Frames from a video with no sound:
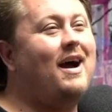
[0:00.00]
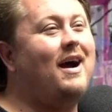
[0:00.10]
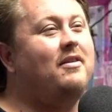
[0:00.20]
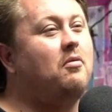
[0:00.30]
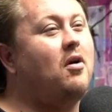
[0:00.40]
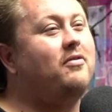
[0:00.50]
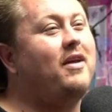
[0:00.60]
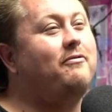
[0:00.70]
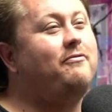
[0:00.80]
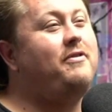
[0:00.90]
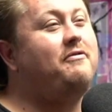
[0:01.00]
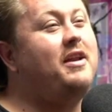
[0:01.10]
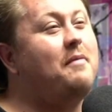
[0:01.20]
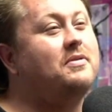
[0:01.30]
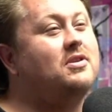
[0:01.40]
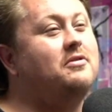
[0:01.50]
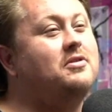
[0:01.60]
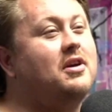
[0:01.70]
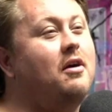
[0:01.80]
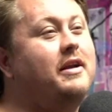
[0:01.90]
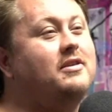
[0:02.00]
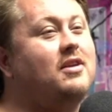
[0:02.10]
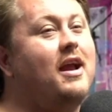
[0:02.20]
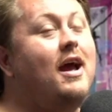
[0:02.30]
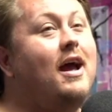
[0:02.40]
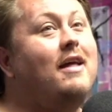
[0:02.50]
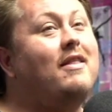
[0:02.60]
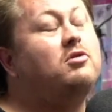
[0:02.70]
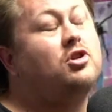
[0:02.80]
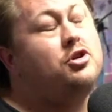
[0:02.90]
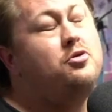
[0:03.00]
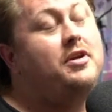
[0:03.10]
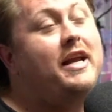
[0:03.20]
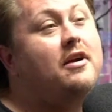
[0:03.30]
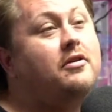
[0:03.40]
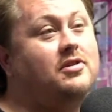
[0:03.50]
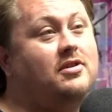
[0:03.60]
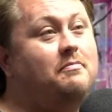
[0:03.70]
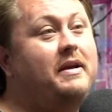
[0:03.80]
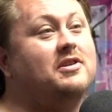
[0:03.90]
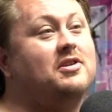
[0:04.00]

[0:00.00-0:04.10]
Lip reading: they were on like 50 episodes ago, and he's like, that was 2 years because of the